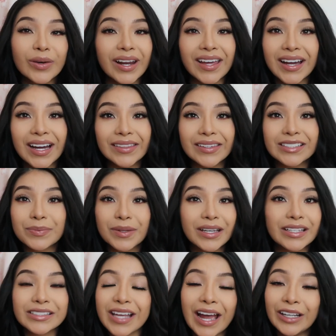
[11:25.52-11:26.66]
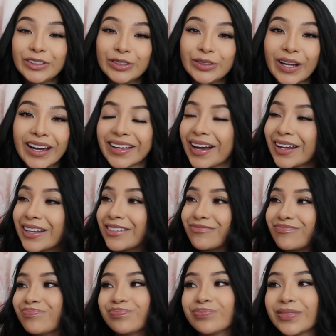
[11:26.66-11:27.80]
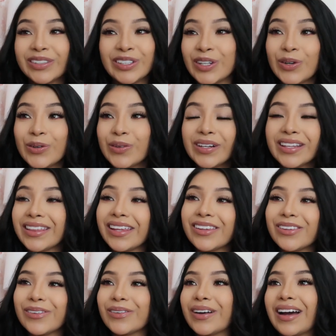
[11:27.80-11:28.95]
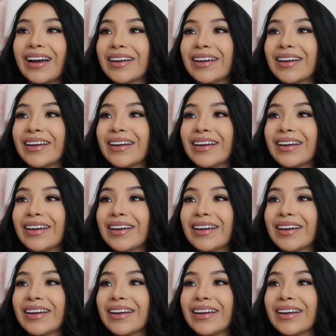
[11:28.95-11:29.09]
I got this, because I do not got it. No thank you.